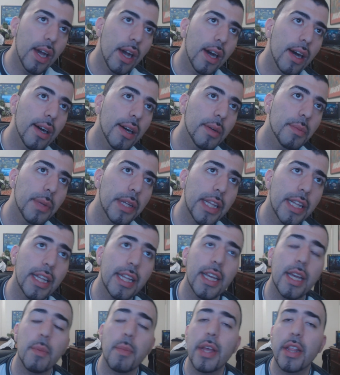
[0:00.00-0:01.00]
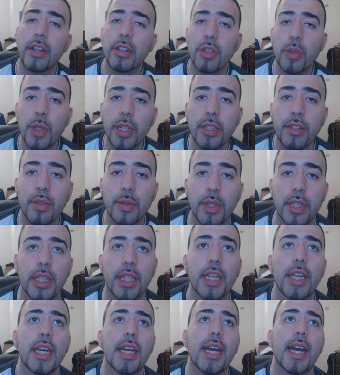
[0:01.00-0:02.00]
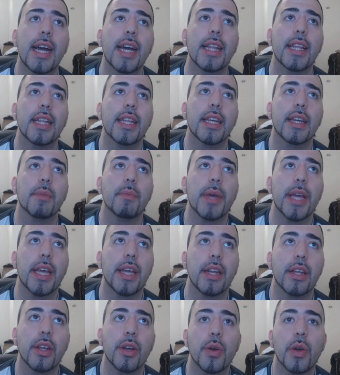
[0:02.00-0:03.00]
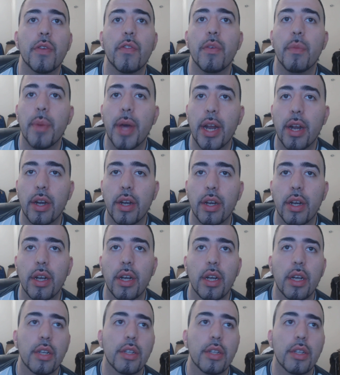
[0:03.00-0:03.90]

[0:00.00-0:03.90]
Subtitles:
And then they can make their tweaks to it, and then they can make it, even better.